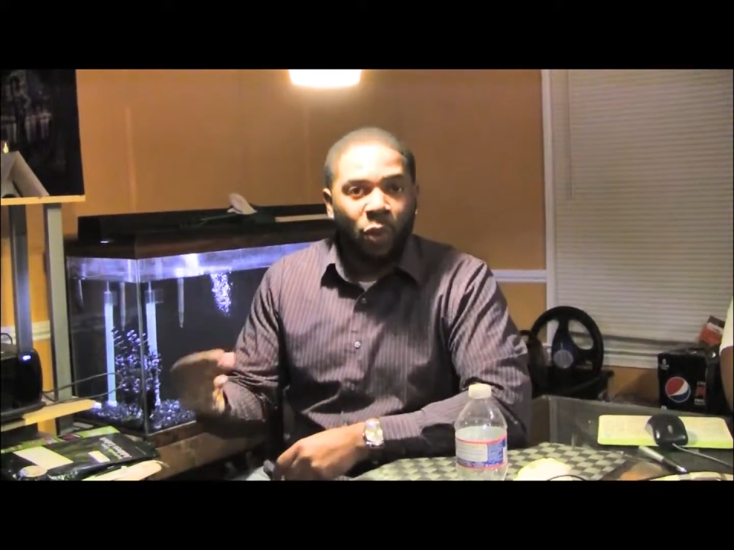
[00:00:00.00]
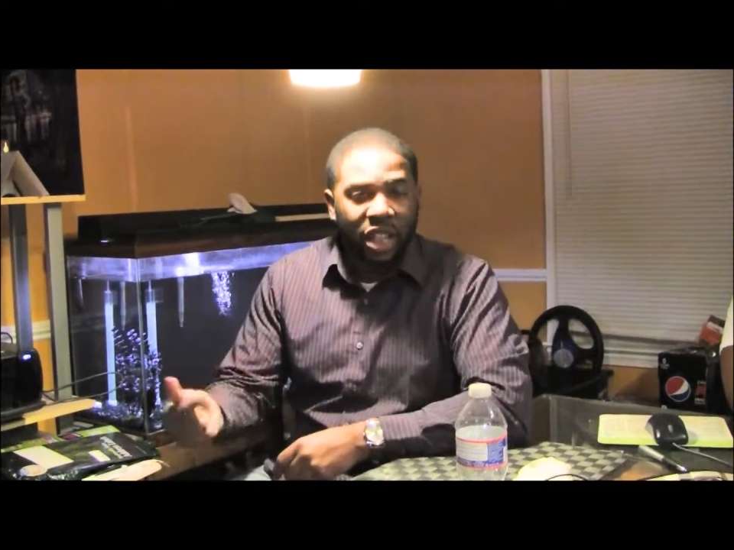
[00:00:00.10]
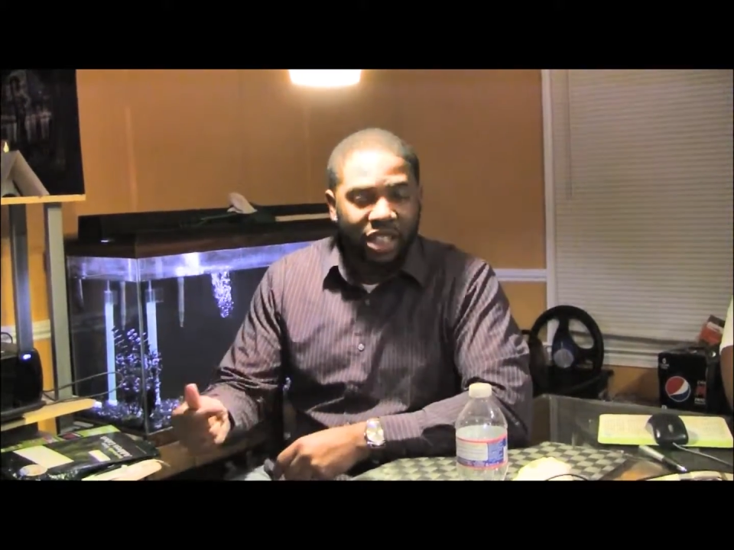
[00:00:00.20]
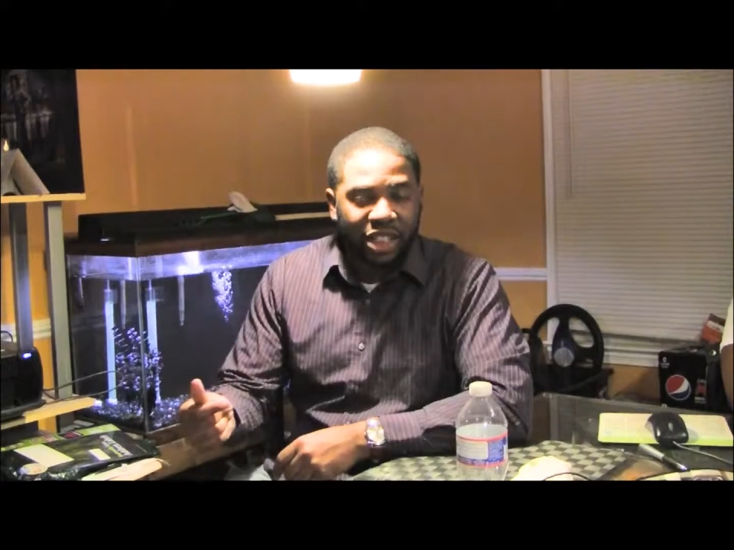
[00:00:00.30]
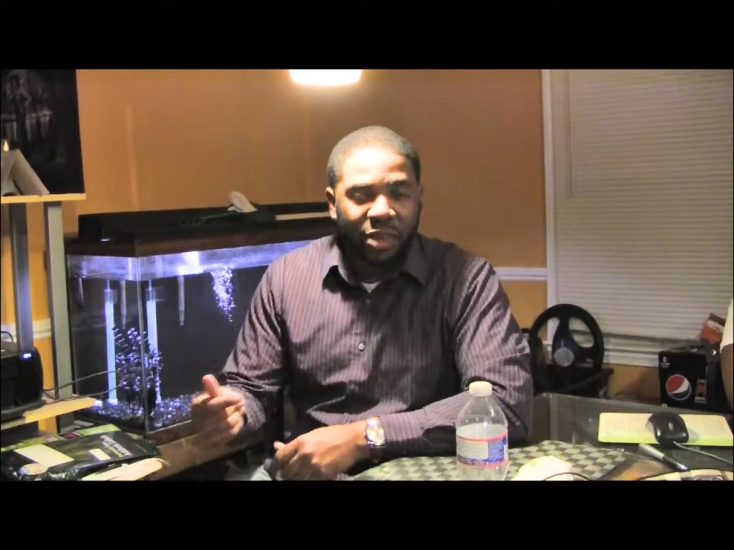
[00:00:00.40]

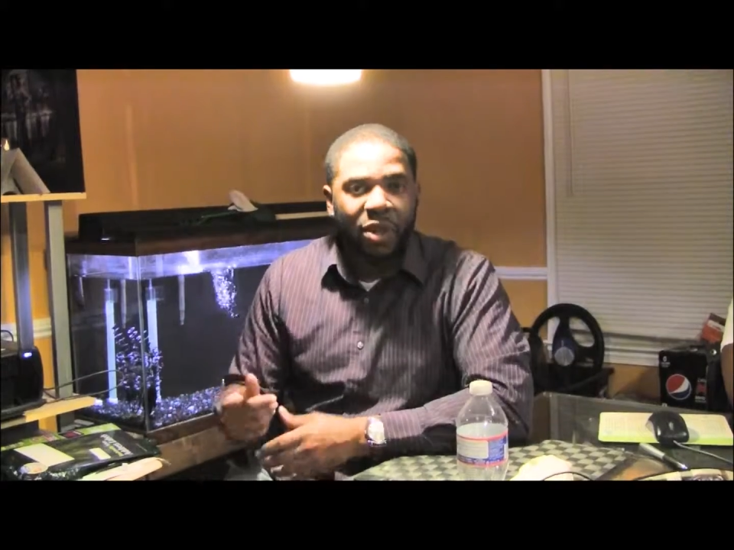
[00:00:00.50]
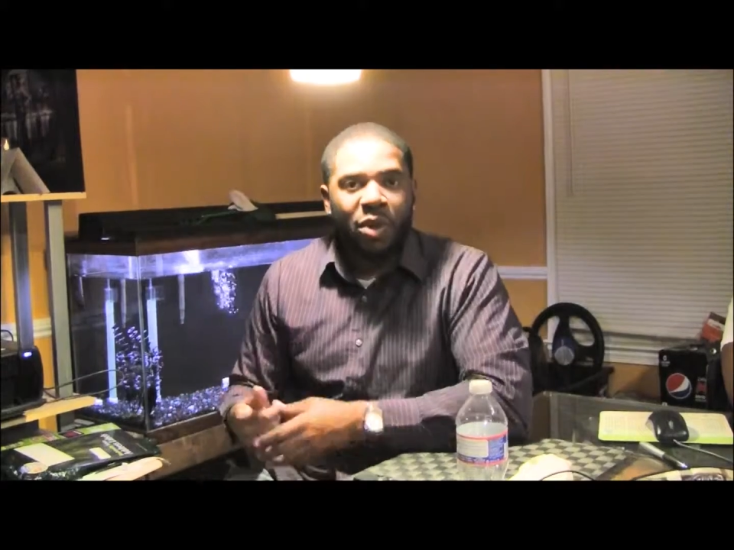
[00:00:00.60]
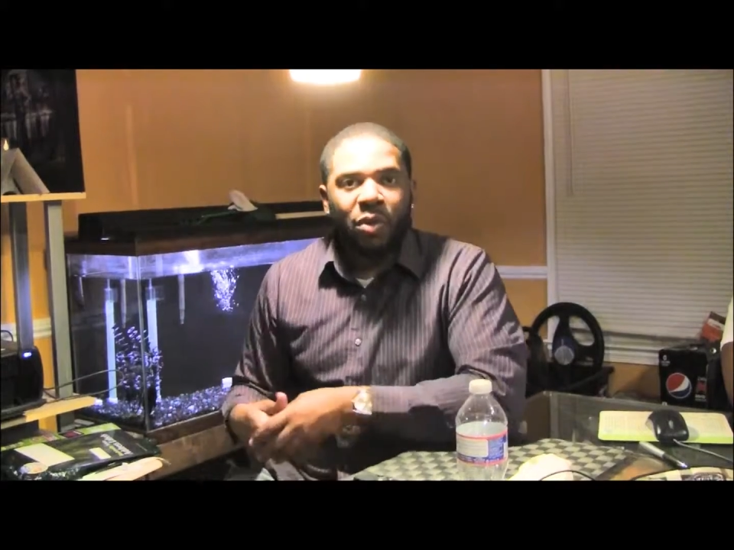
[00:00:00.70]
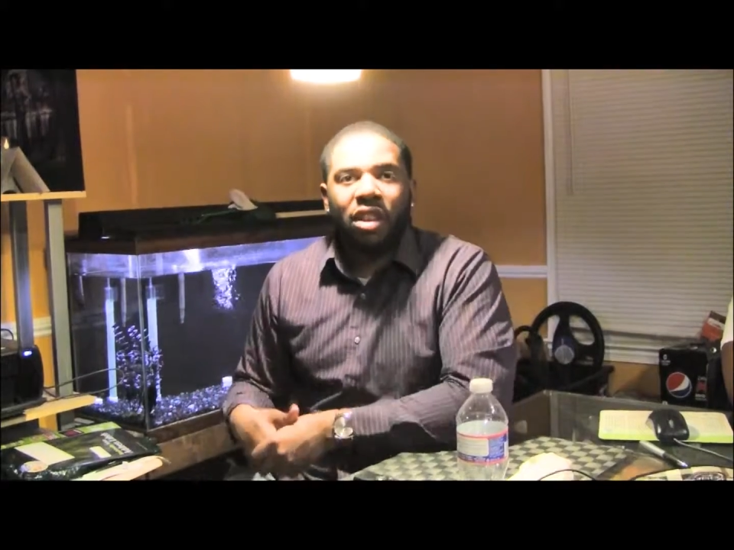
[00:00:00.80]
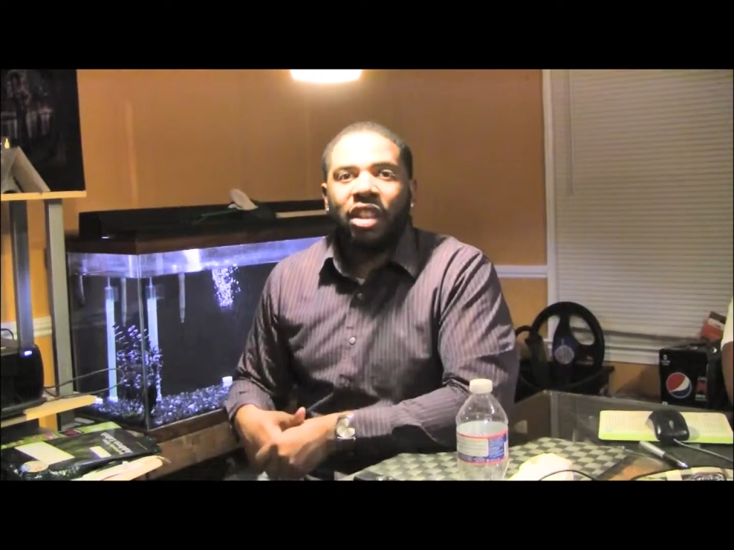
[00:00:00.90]
wisdom
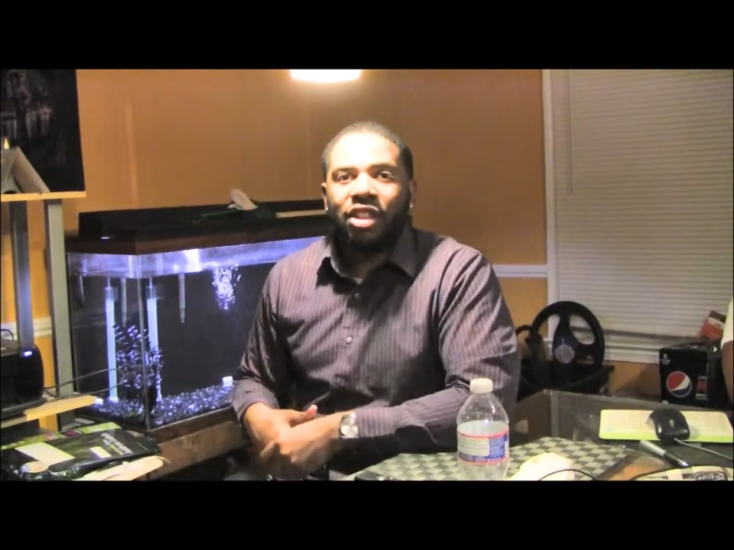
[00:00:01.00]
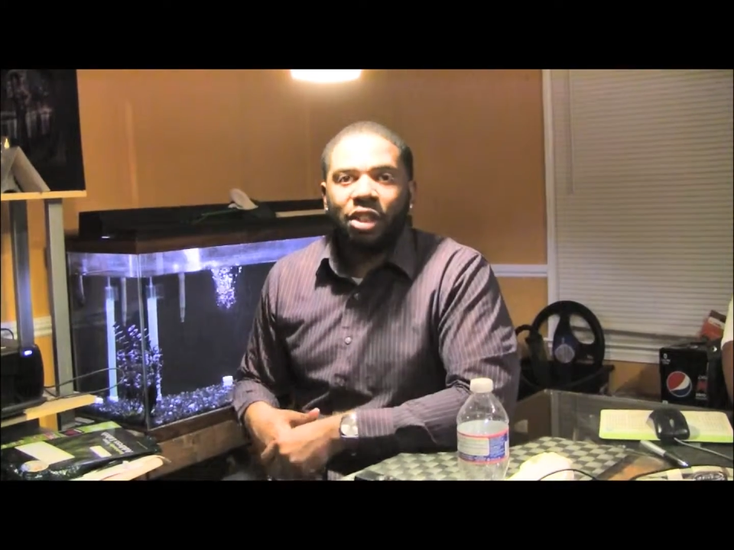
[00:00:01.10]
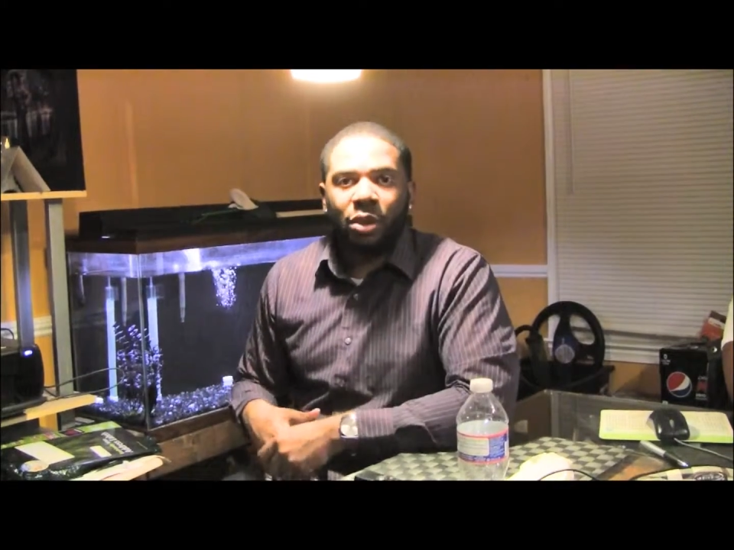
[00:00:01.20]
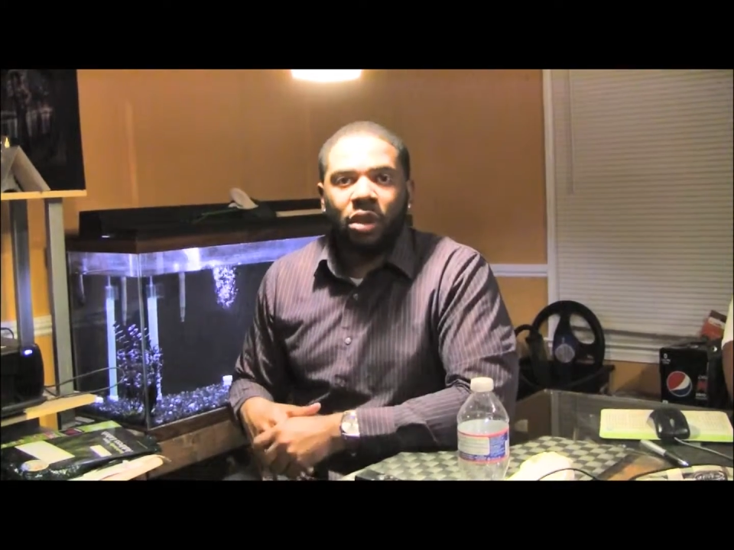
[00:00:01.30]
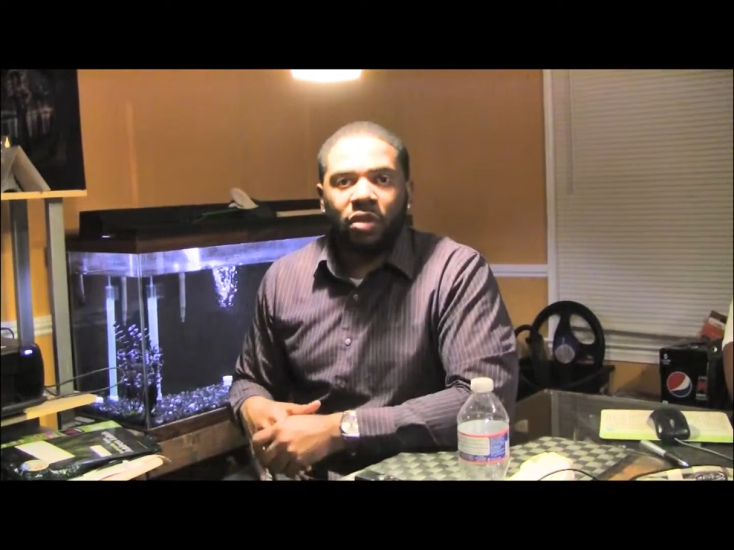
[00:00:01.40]
within 2,